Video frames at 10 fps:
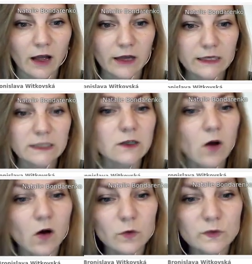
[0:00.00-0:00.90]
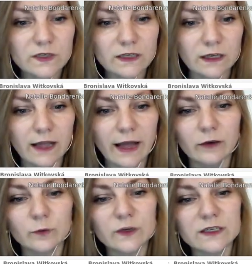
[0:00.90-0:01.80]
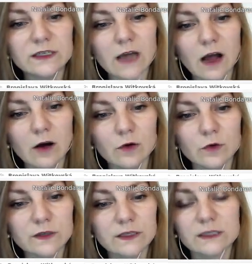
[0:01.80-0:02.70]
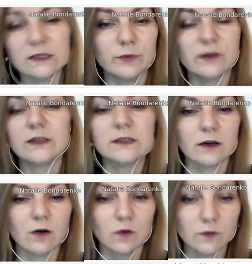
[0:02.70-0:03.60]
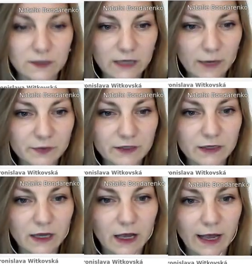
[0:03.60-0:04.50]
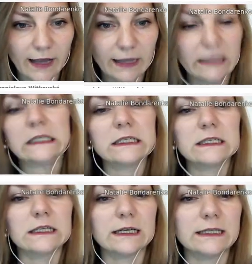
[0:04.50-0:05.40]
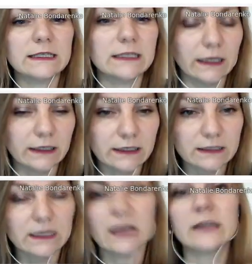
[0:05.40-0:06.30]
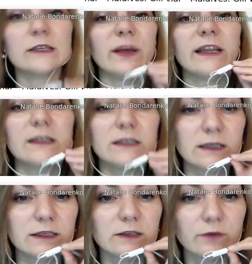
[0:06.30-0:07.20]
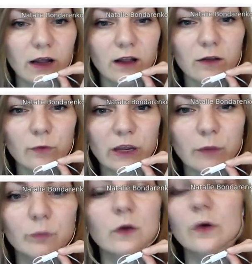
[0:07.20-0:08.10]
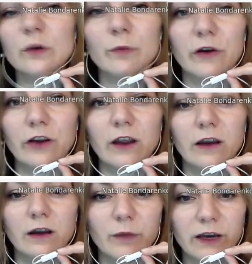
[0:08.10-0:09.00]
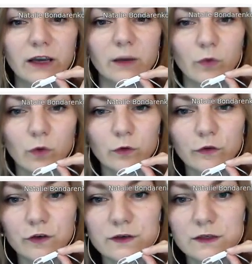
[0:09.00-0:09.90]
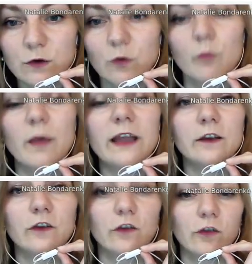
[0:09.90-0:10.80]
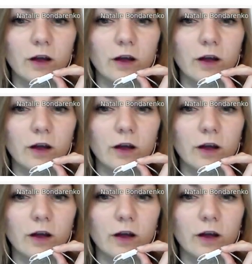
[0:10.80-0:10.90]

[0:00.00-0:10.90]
it goes in line with our sustainability concept. And since 2012, we employed marine biologists who manage